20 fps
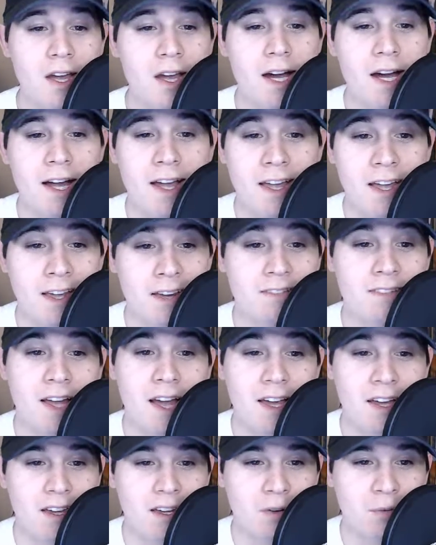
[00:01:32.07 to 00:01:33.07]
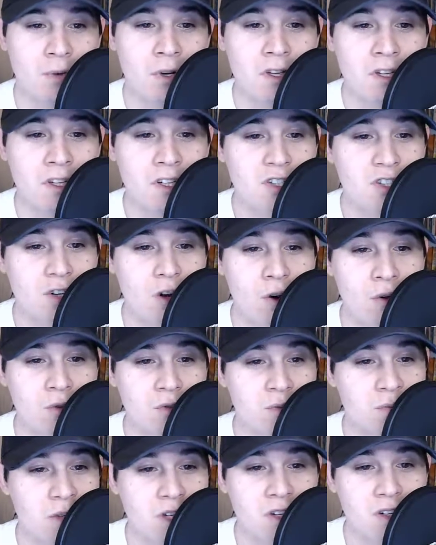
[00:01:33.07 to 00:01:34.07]
And I, it really
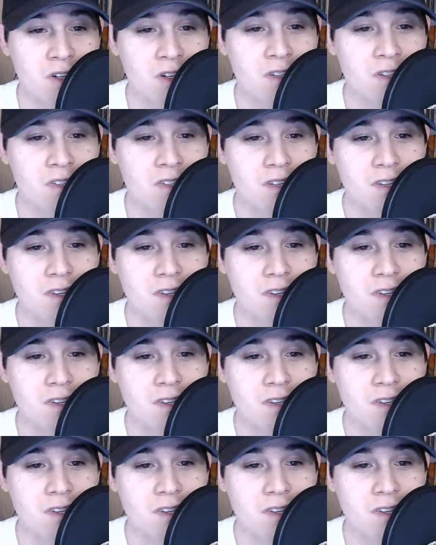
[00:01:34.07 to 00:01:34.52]
shows because